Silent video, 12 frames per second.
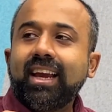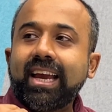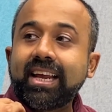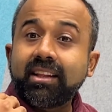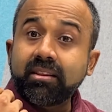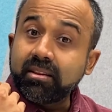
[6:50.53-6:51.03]

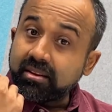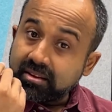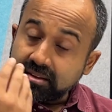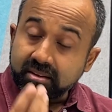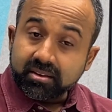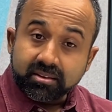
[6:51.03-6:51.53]
And
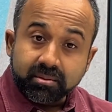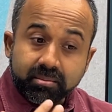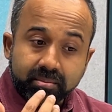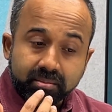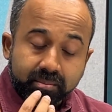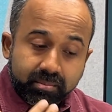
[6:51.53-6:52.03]
the
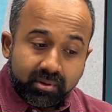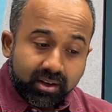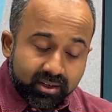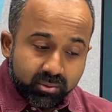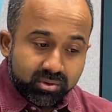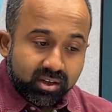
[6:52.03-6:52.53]

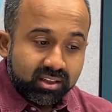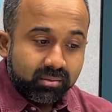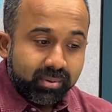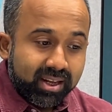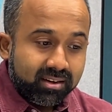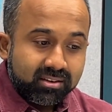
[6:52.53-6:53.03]
lady who was running
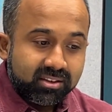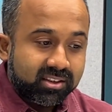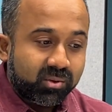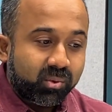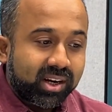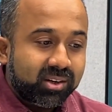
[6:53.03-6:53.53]
the panel, she
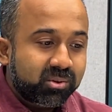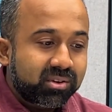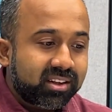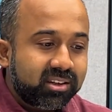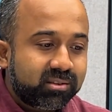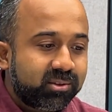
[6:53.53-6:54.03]
said, why
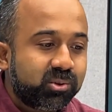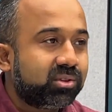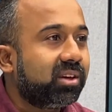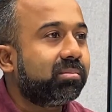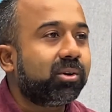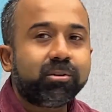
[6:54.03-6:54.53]
don't any of you
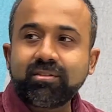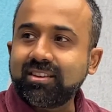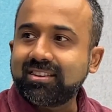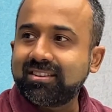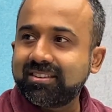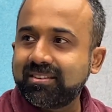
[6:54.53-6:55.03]
say
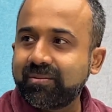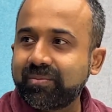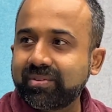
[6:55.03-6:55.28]
profits?